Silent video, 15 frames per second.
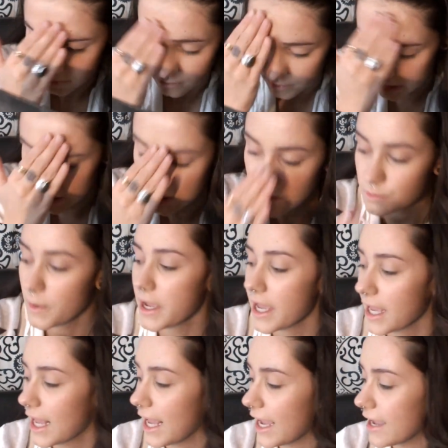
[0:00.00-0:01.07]
This is why I
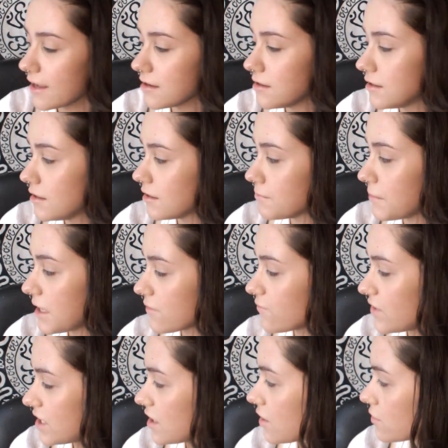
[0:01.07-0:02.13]
can't make
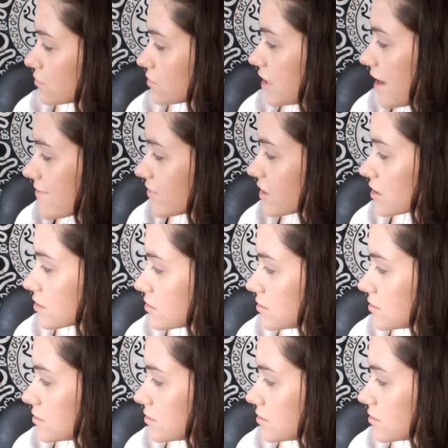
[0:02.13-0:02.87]
videos ever.